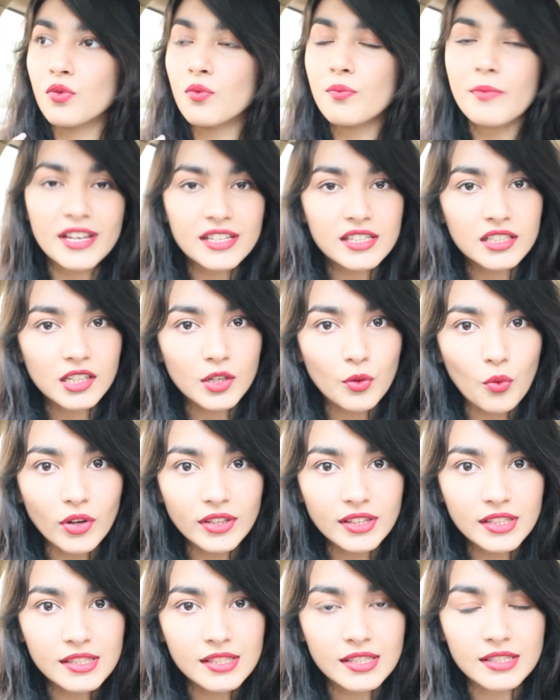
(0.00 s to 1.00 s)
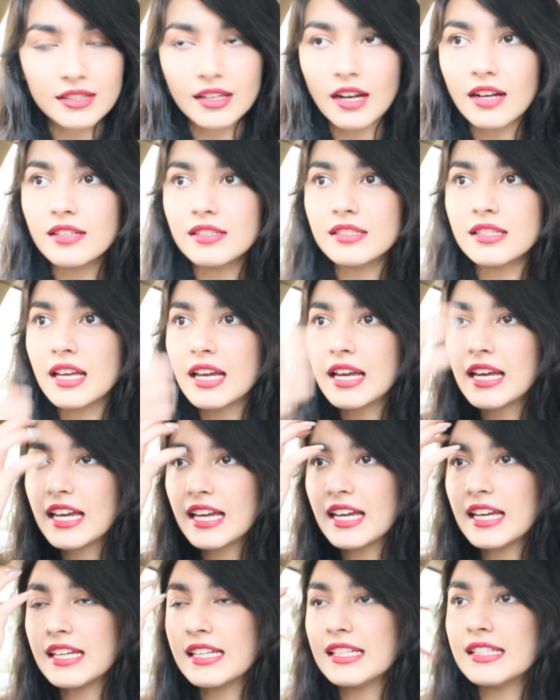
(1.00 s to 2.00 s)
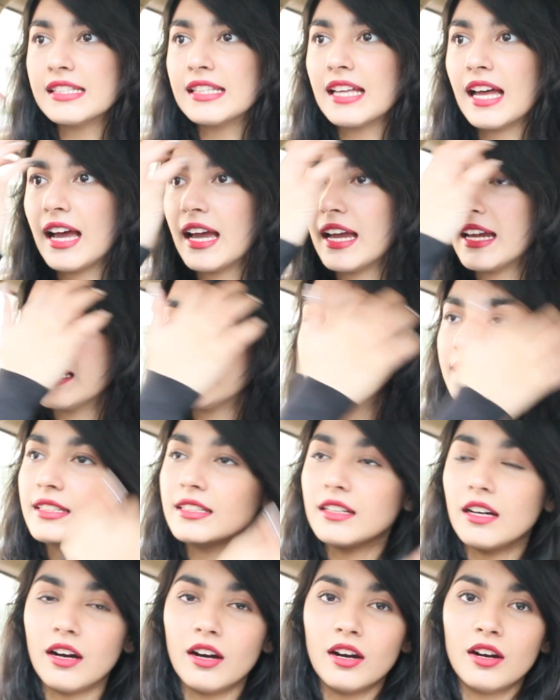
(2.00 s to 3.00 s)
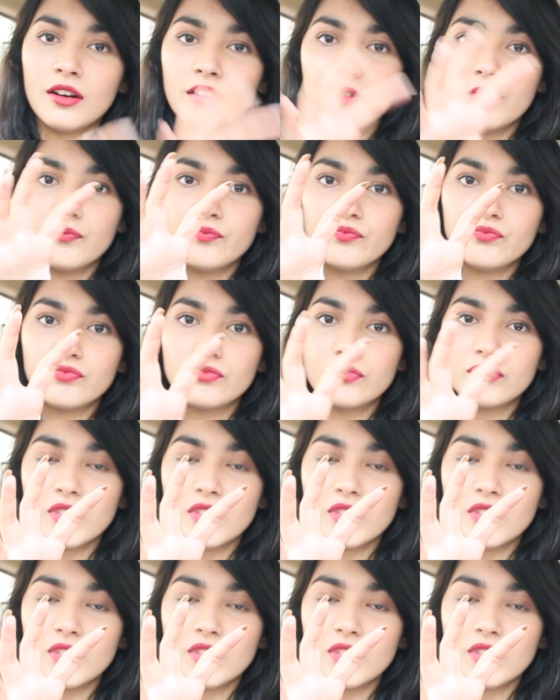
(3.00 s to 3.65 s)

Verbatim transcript: So basically what this does is that um,